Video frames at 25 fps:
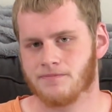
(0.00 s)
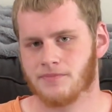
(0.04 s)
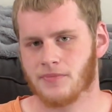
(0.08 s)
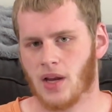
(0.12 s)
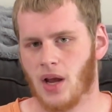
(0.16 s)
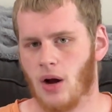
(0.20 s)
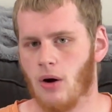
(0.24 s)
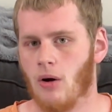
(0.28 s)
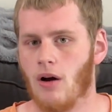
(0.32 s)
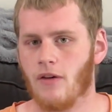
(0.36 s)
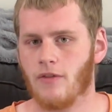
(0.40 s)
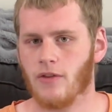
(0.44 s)

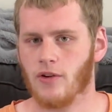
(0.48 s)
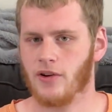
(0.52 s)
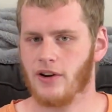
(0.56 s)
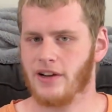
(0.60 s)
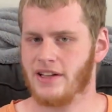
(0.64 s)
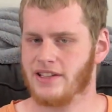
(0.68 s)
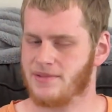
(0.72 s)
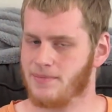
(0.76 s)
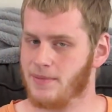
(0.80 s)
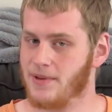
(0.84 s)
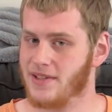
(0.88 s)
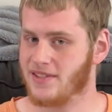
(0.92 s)
However,
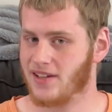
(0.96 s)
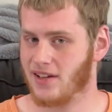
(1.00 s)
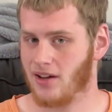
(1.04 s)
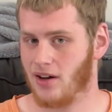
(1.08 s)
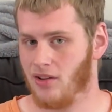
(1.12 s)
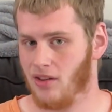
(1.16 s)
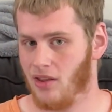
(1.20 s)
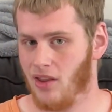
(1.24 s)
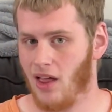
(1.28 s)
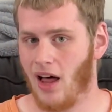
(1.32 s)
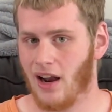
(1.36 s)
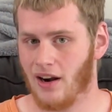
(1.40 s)
it's missing a
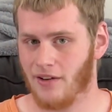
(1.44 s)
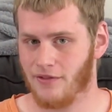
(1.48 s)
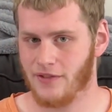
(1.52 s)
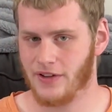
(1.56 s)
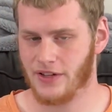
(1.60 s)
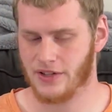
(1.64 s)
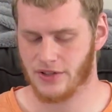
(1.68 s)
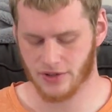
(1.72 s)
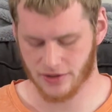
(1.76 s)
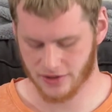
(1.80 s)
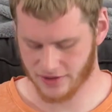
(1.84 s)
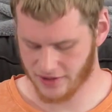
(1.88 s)
lot of
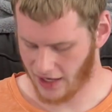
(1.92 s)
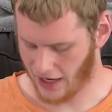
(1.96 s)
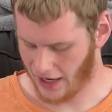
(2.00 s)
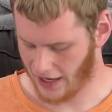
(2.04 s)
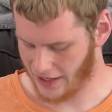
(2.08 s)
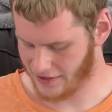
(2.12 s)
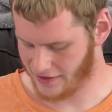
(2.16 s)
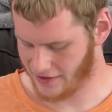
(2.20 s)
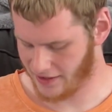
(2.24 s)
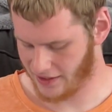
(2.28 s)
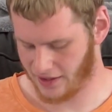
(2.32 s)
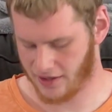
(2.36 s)
features that I
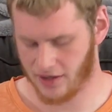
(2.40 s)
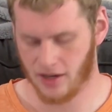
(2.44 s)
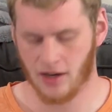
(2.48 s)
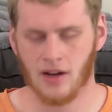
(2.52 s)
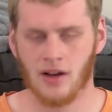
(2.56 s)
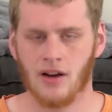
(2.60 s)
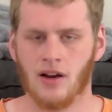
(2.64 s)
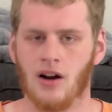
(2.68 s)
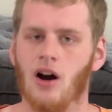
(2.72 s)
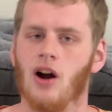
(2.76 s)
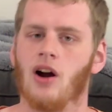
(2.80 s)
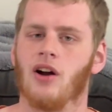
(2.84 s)
think
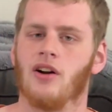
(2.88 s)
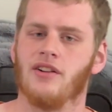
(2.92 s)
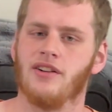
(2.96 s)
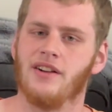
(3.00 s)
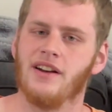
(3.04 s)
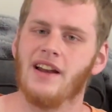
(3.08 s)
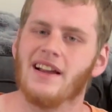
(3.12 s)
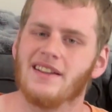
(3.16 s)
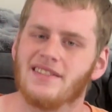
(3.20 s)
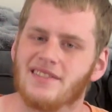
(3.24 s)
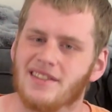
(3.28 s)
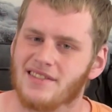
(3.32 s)
are
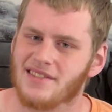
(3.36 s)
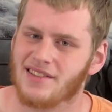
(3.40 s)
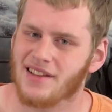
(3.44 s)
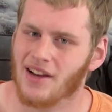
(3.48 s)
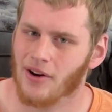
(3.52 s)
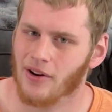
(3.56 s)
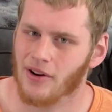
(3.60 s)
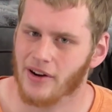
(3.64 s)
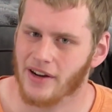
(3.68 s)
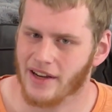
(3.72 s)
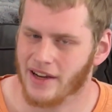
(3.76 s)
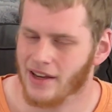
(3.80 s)

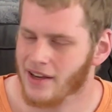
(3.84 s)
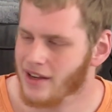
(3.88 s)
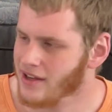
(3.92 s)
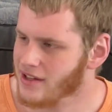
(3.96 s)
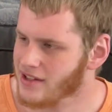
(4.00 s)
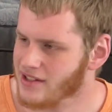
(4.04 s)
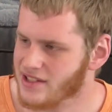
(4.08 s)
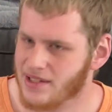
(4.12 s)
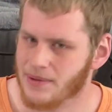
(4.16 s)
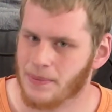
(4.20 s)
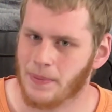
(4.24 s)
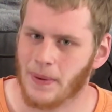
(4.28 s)
necessary
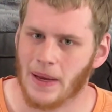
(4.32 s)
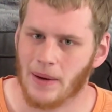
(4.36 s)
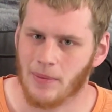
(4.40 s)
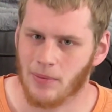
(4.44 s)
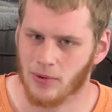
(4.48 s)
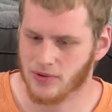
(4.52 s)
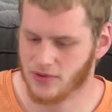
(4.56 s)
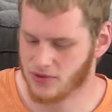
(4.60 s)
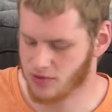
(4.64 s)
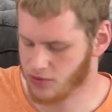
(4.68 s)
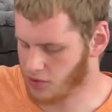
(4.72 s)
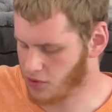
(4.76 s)
to be
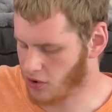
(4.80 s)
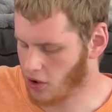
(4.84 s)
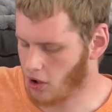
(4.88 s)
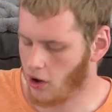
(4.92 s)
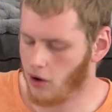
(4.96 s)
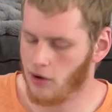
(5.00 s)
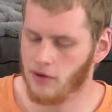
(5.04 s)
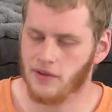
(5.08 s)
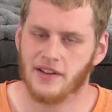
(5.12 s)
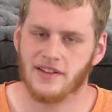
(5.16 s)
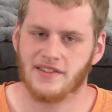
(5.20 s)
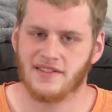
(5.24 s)
able to
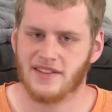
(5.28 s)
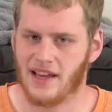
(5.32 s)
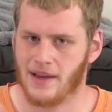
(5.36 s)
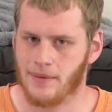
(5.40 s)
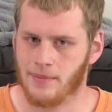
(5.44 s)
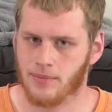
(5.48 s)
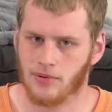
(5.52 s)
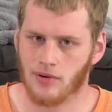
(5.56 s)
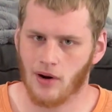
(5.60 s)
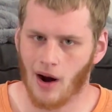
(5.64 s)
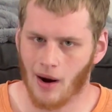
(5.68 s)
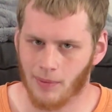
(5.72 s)
call this a
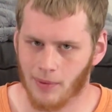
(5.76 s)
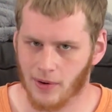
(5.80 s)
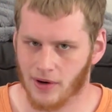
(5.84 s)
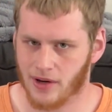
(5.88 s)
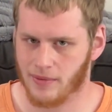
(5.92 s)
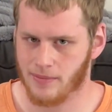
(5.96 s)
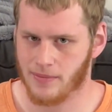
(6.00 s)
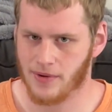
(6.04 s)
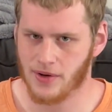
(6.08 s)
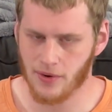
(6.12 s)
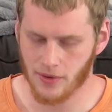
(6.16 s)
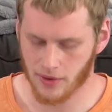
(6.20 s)
proper
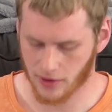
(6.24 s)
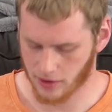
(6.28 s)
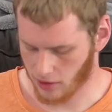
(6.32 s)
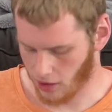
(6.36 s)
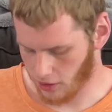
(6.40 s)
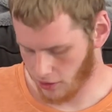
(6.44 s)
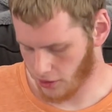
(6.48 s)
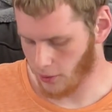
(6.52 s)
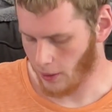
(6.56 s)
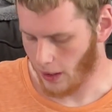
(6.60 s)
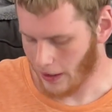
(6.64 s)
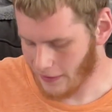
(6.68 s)
computer,
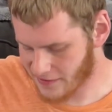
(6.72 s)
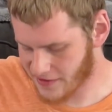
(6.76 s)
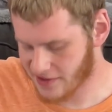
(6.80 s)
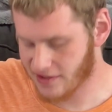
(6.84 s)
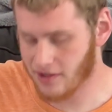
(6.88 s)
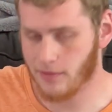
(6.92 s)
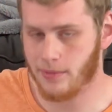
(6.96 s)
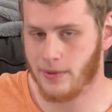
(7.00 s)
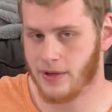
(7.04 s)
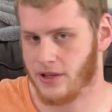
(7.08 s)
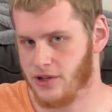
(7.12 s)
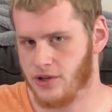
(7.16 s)
although I've
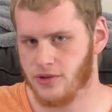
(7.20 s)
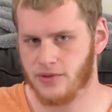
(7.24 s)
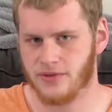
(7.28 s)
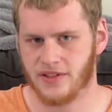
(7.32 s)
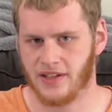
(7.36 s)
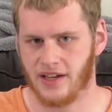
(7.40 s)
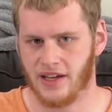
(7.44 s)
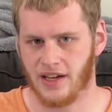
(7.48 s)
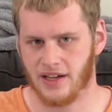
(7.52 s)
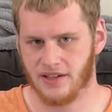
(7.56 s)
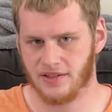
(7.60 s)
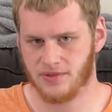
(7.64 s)
still been using
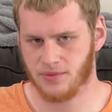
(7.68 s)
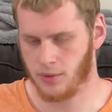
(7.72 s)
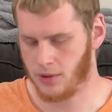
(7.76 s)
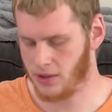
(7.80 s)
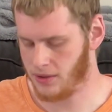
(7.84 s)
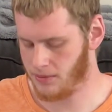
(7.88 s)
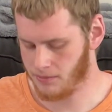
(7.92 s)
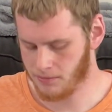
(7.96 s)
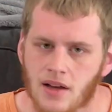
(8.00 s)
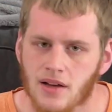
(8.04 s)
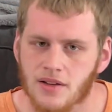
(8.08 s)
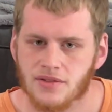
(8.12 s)
it as
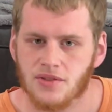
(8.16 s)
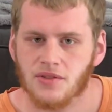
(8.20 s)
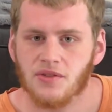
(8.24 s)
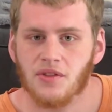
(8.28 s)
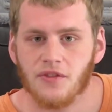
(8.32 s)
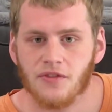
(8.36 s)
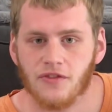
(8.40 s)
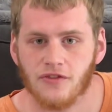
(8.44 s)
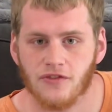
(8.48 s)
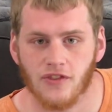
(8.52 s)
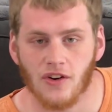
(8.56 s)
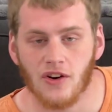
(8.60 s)
one. So the
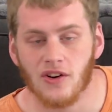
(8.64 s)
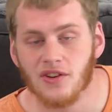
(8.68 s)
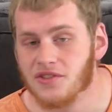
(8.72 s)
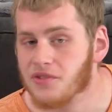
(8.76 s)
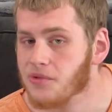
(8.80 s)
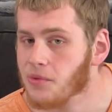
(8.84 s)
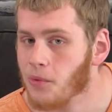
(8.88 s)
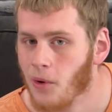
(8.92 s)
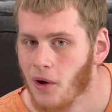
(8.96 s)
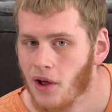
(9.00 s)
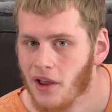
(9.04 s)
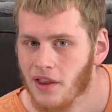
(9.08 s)
first
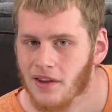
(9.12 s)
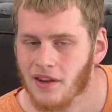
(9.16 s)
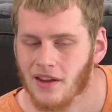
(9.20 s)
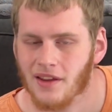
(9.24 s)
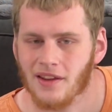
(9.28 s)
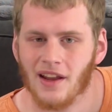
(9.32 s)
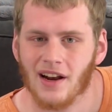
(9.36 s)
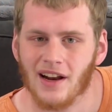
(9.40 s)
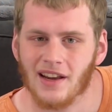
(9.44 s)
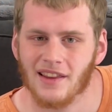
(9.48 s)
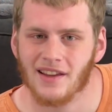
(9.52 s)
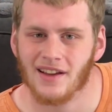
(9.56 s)
one
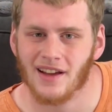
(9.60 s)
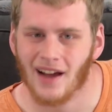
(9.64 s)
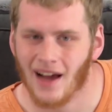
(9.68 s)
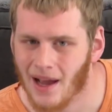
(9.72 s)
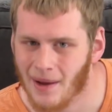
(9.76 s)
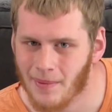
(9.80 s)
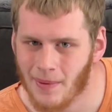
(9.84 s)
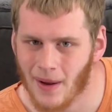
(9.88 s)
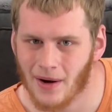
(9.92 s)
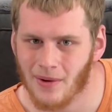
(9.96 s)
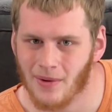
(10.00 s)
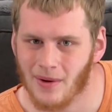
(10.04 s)
that I think
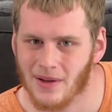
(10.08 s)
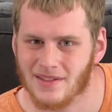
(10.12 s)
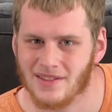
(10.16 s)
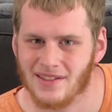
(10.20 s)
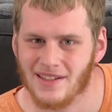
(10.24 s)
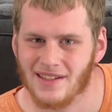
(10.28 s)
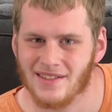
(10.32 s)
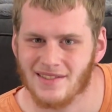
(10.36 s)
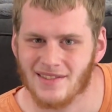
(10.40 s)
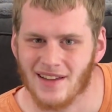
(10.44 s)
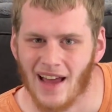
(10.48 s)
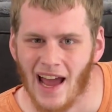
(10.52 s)
iPadOS
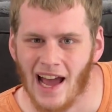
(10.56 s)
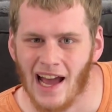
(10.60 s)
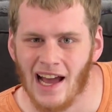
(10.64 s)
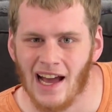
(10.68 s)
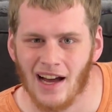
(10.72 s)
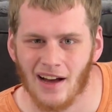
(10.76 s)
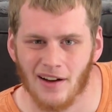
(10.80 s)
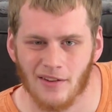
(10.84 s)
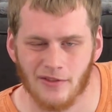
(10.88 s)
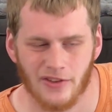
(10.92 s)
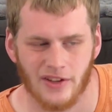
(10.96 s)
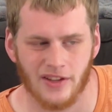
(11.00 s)
needs to
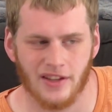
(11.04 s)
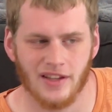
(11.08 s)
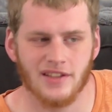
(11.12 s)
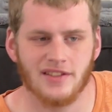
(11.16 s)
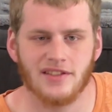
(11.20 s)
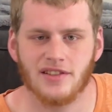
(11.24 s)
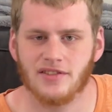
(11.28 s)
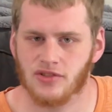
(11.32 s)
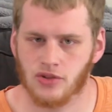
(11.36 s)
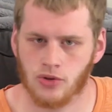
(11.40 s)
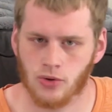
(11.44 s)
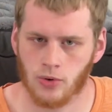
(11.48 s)
have, and this
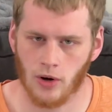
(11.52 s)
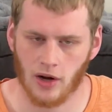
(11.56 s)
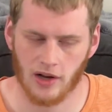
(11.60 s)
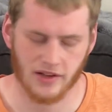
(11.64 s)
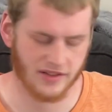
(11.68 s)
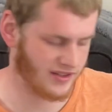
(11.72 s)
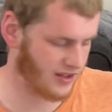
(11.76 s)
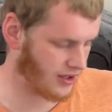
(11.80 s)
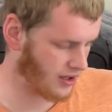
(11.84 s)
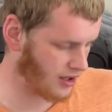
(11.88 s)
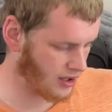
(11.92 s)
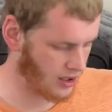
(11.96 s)
is
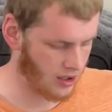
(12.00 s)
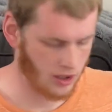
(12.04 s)
across